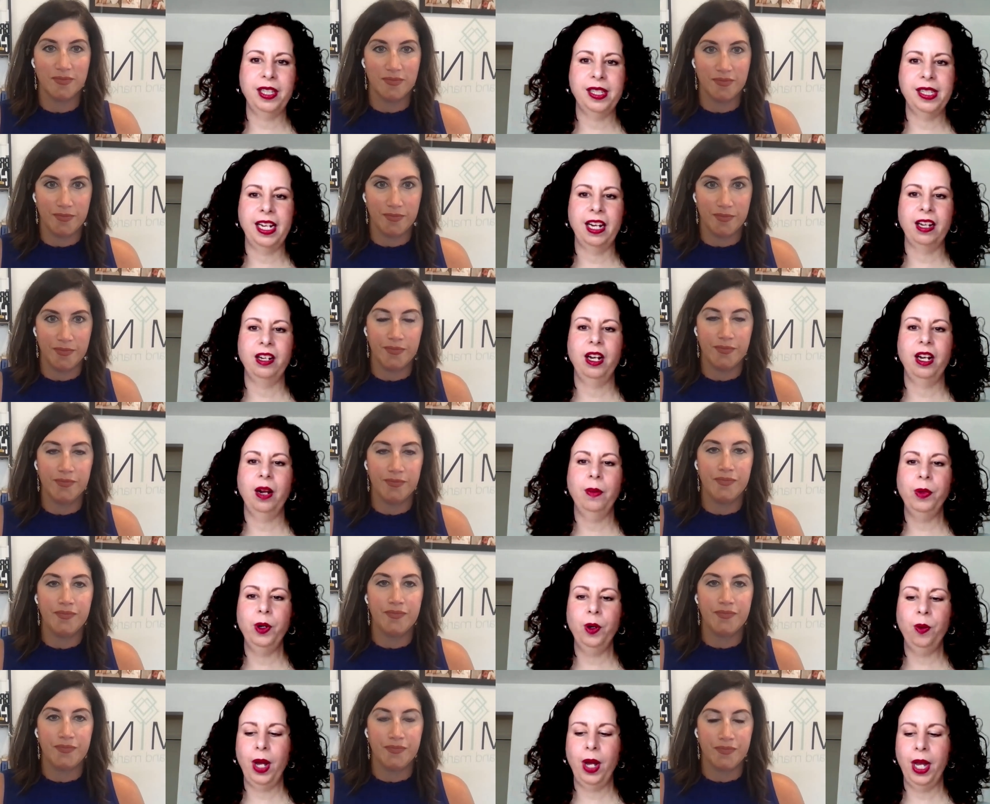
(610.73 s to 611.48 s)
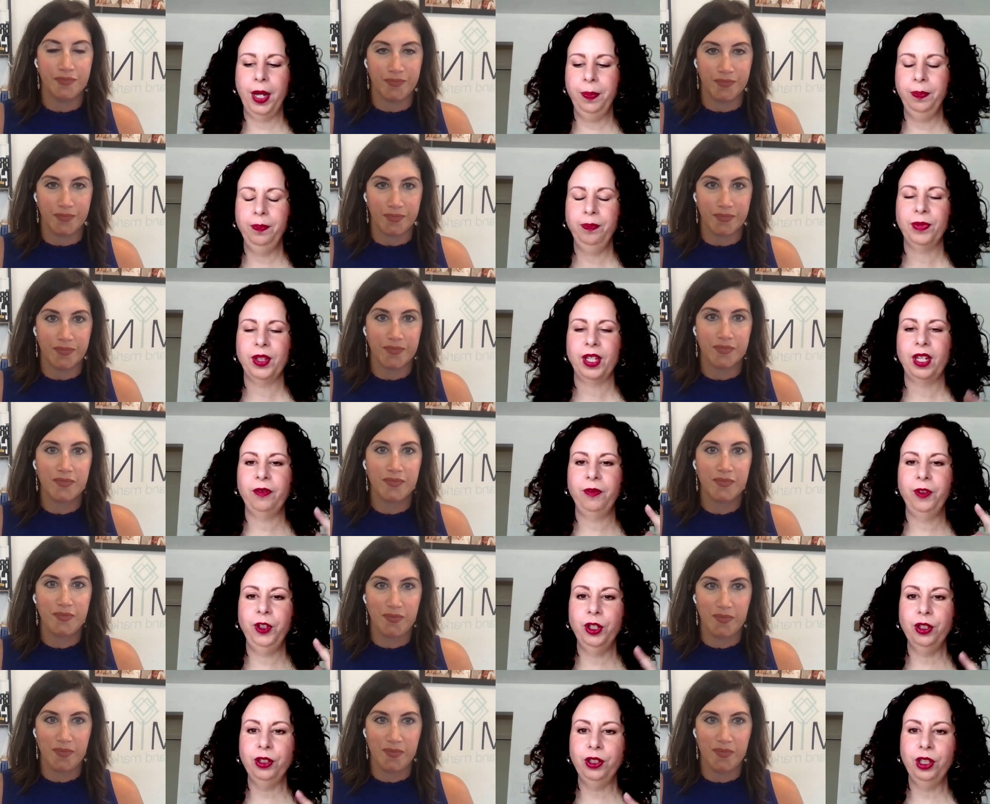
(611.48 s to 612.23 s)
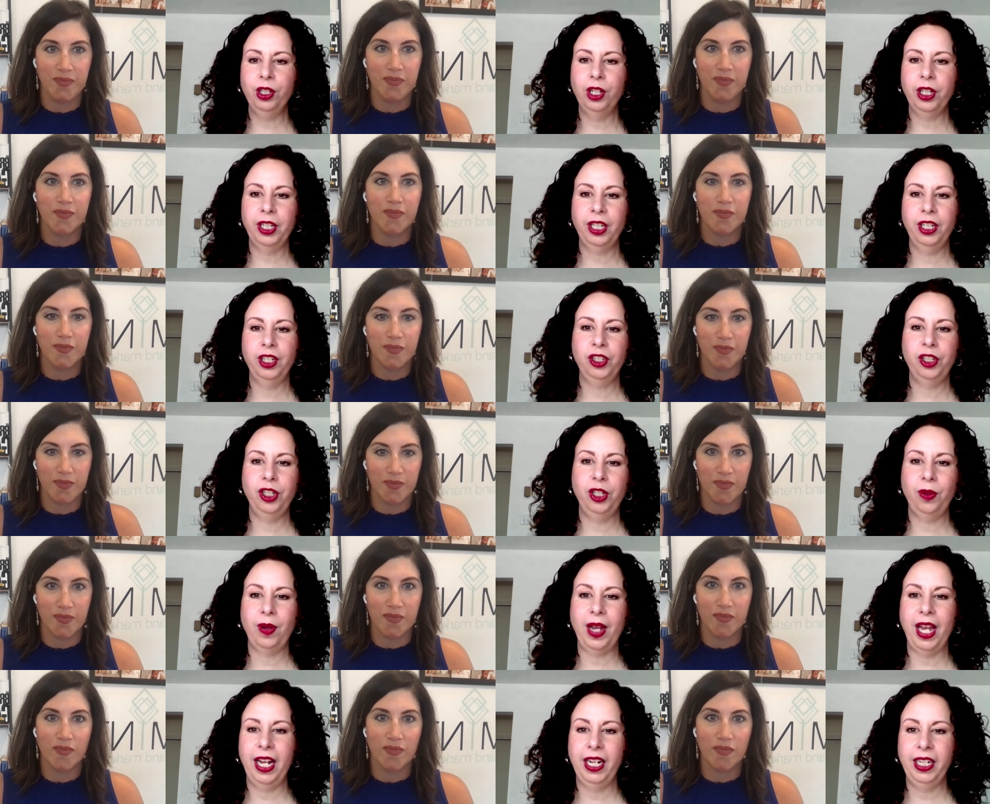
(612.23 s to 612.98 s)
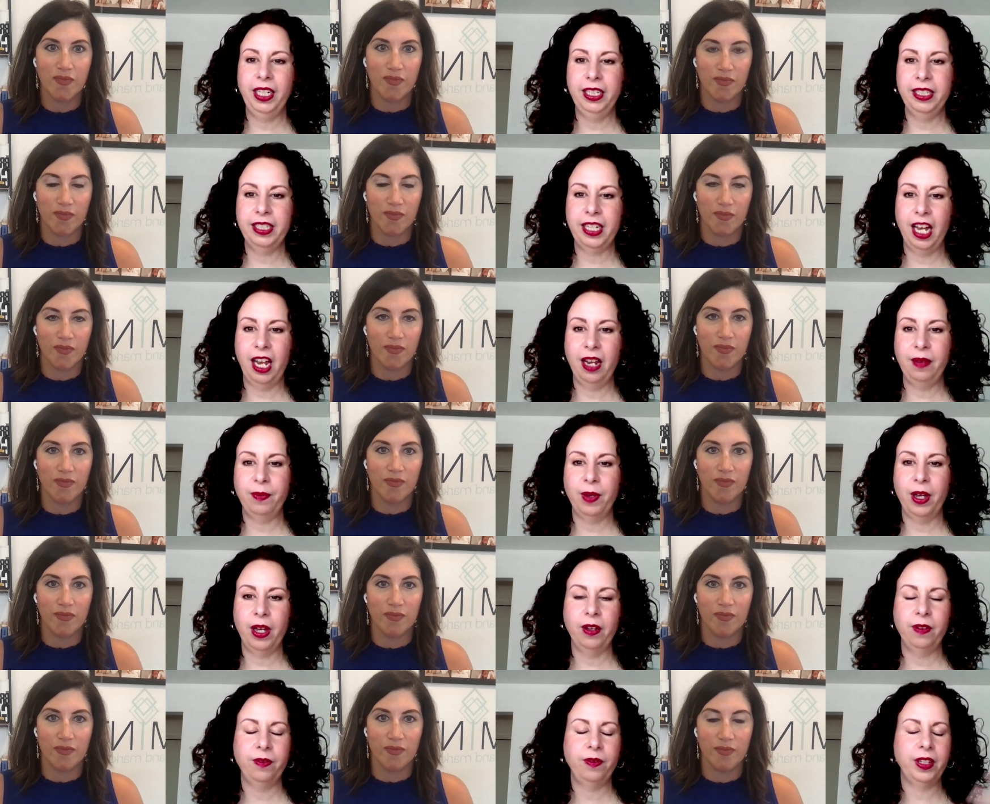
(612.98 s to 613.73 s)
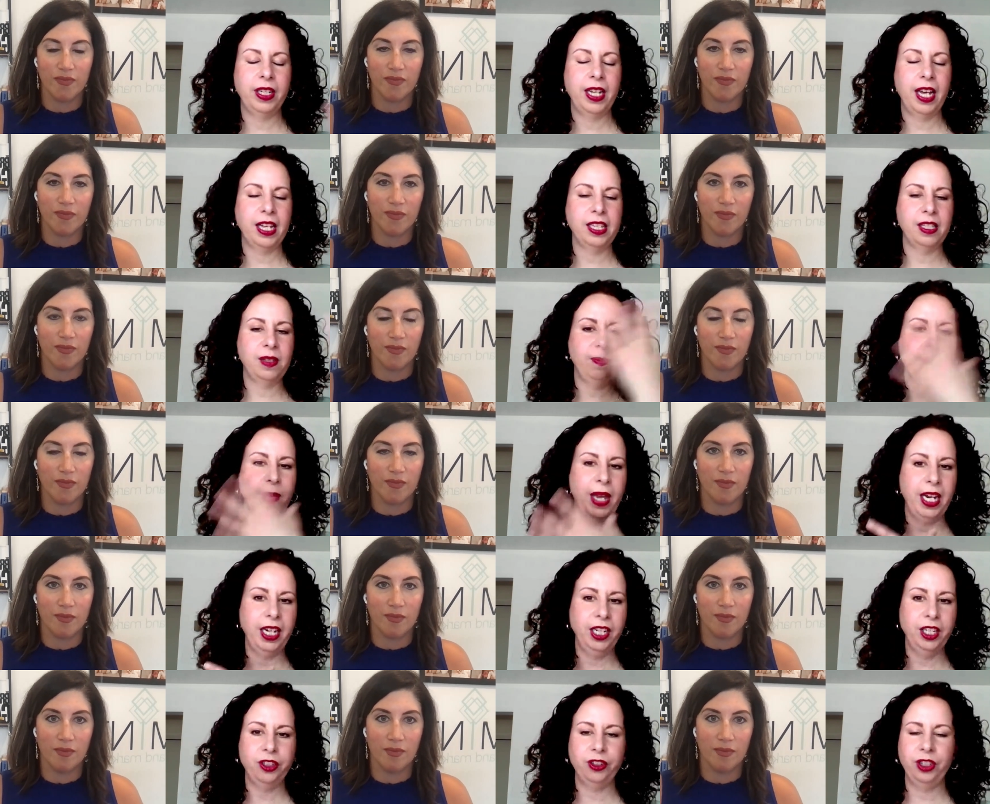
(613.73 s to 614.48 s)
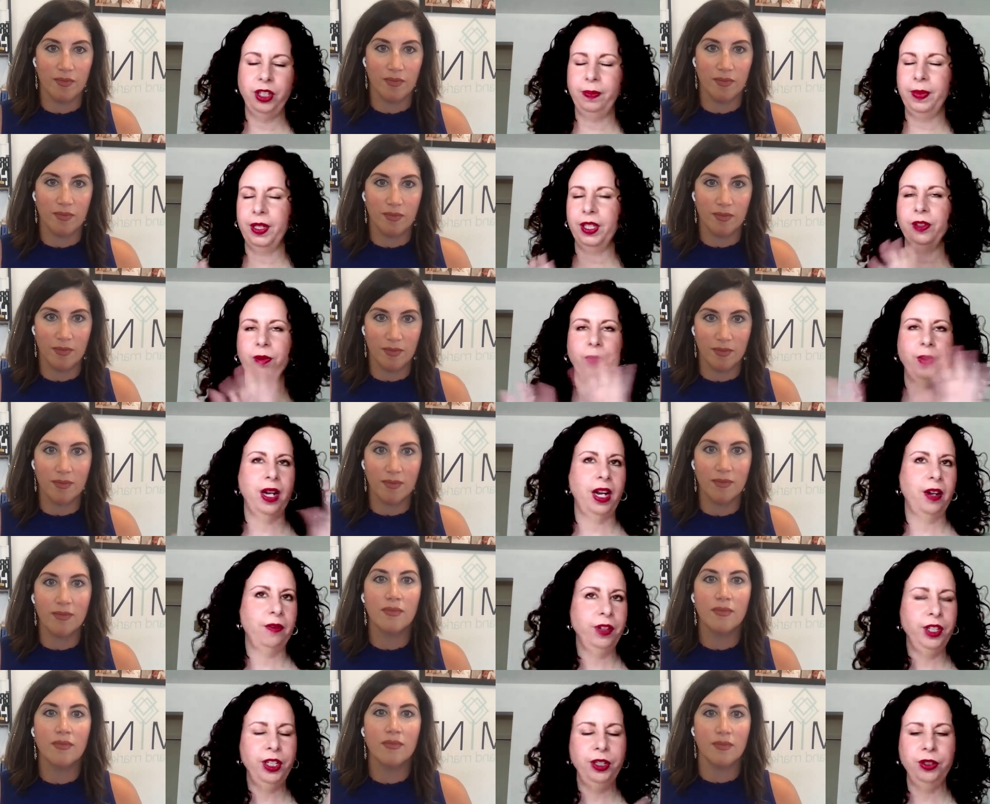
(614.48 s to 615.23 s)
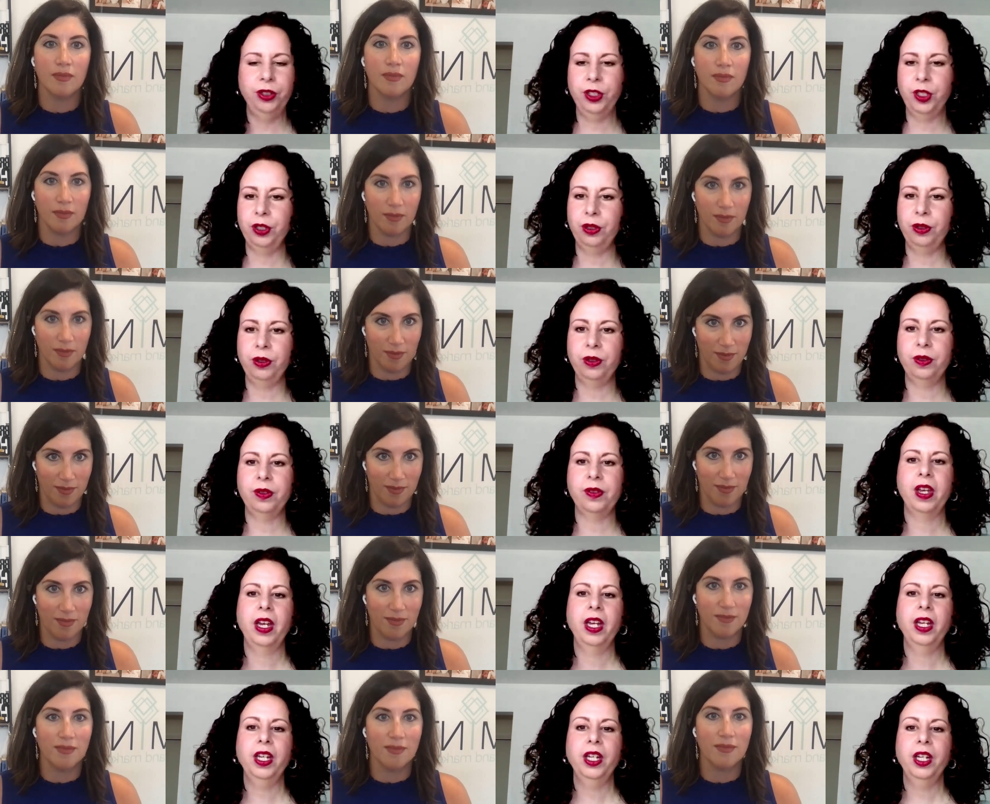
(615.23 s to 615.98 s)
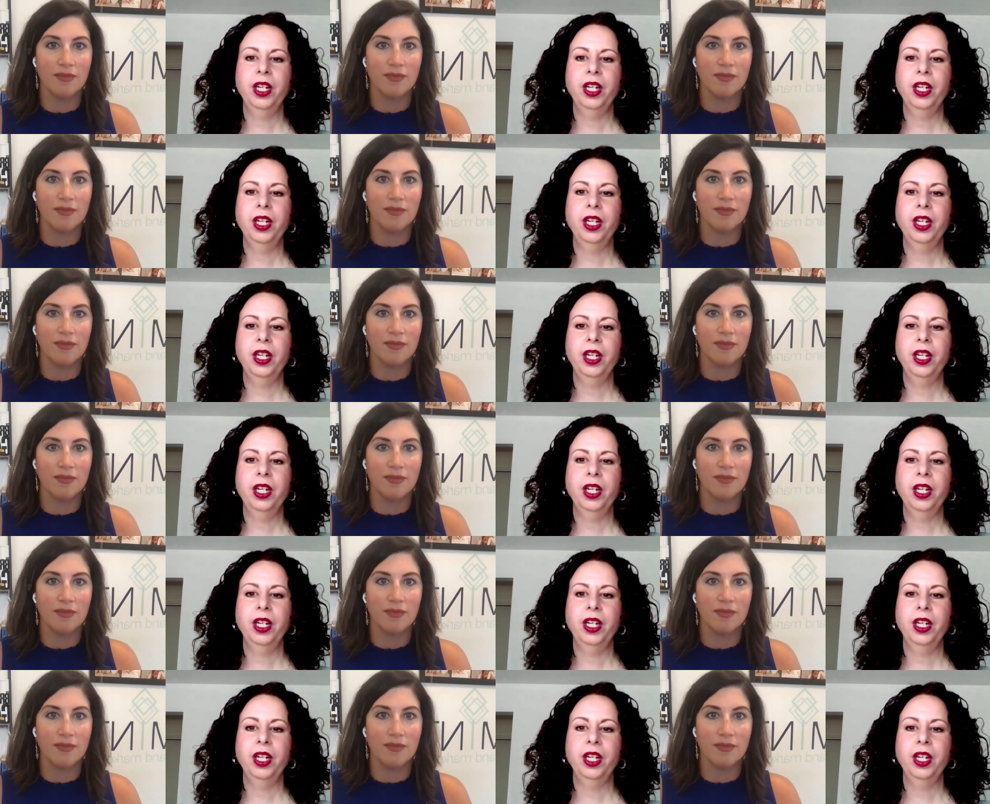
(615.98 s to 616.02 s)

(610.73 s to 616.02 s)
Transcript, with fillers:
Speaker 1: this down. Number one, if you're looking to do any type of cosmetic treatments, whatever you choose,